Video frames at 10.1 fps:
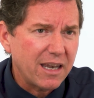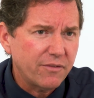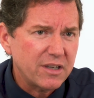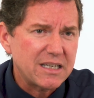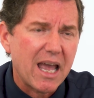end
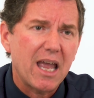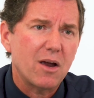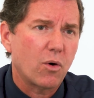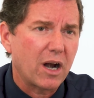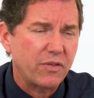of the day
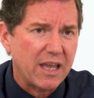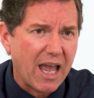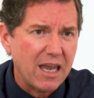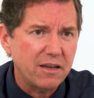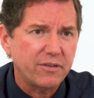or at the
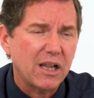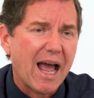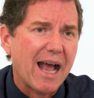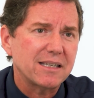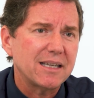end of
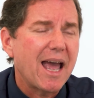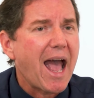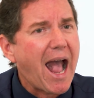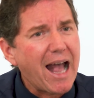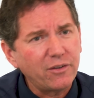class,
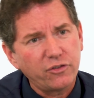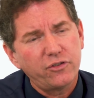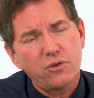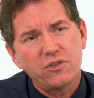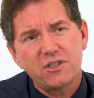ask
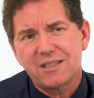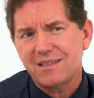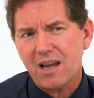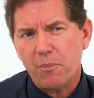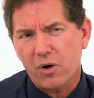students to
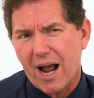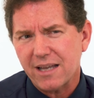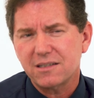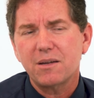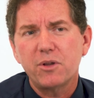
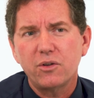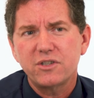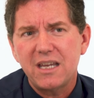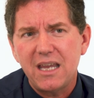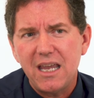summarize some of those
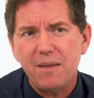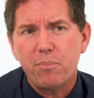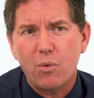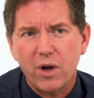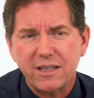key
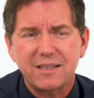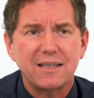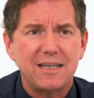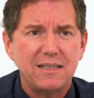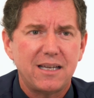points and
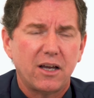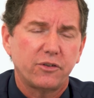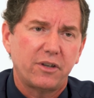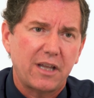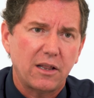details that they